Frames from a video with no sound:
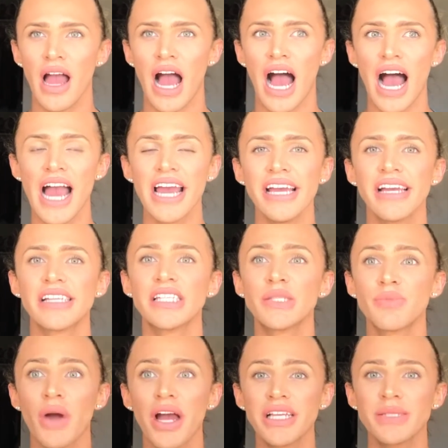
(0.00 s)
I
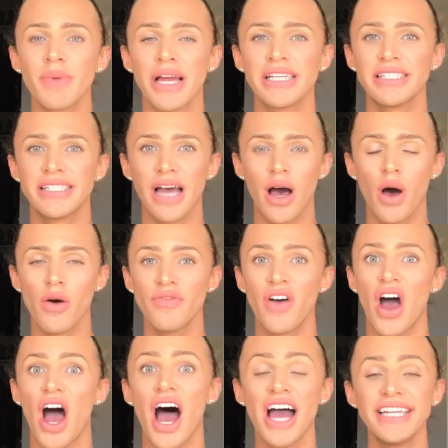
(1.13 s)
express myself
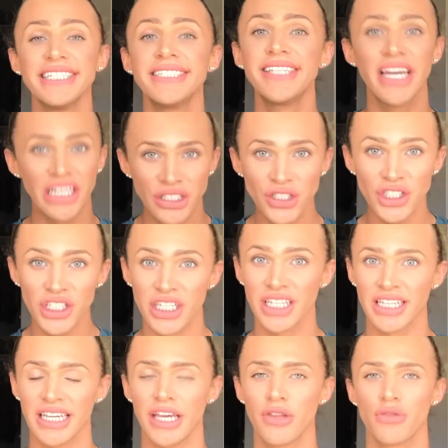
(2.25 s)

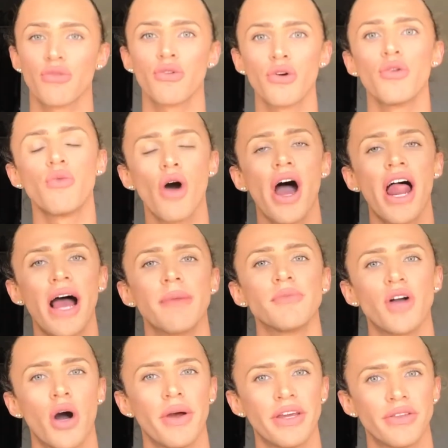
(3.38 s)
unintentionally through what I'm
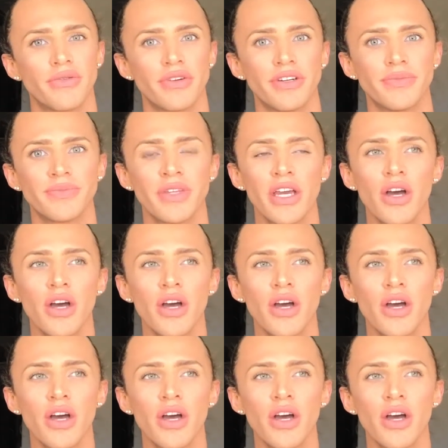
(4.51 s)
going through,